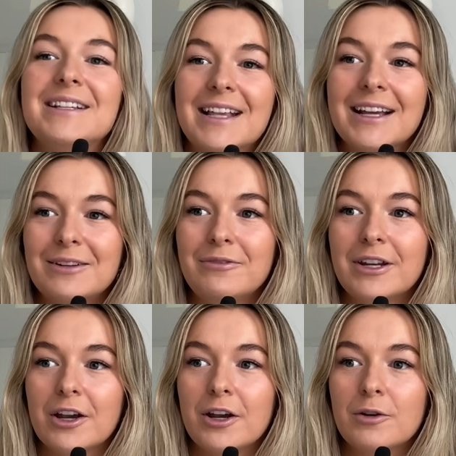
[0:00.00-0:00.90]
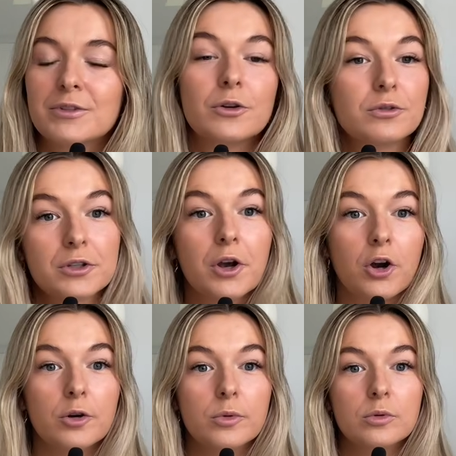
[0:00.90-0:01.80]
second video was also
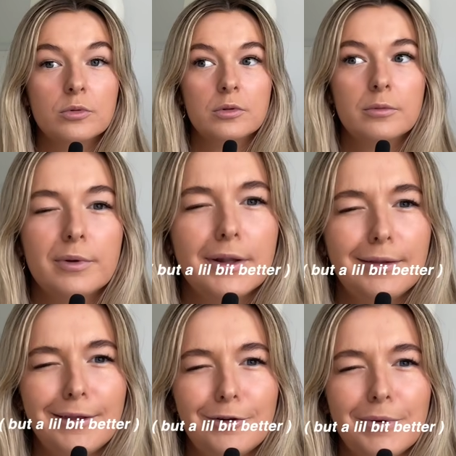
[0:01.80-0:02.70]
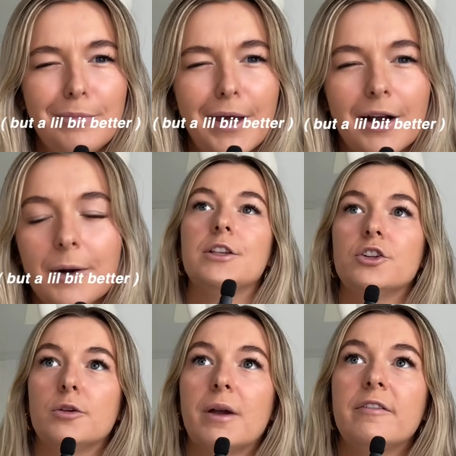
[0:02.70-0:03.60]
horrible, but a little bit better. And then, you
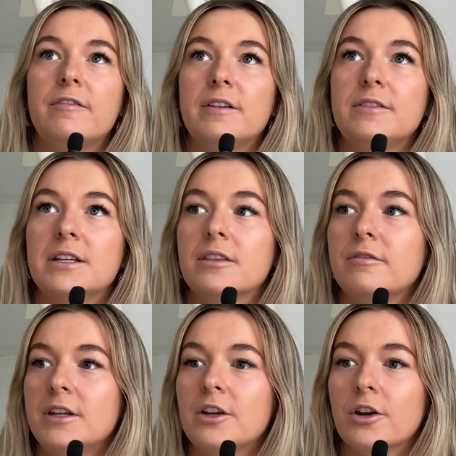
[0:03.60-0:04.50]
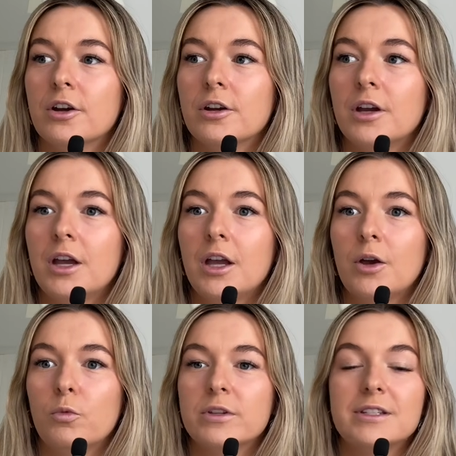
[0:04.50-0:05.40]
know, my 50th video
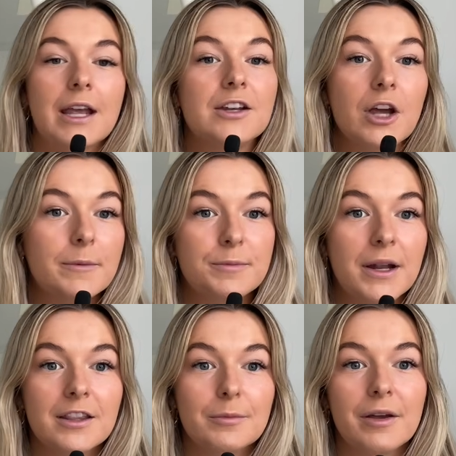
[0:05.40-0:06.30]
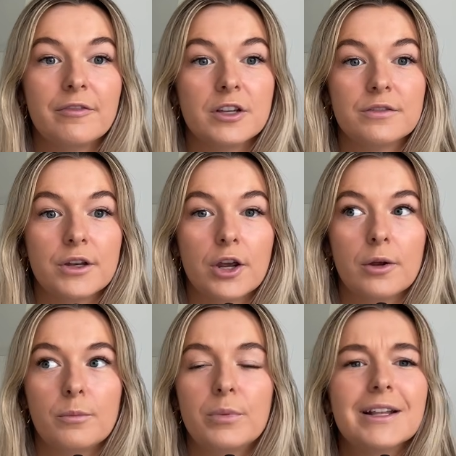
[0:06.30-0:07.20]
was 10 times better than my first
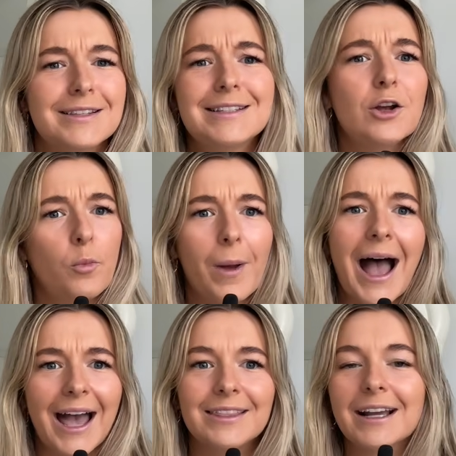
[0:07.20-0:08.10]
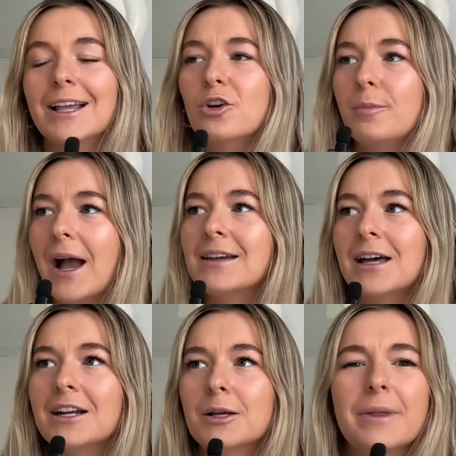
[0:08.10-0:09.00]
video, but it's still bad. Like, I look back at that and I'm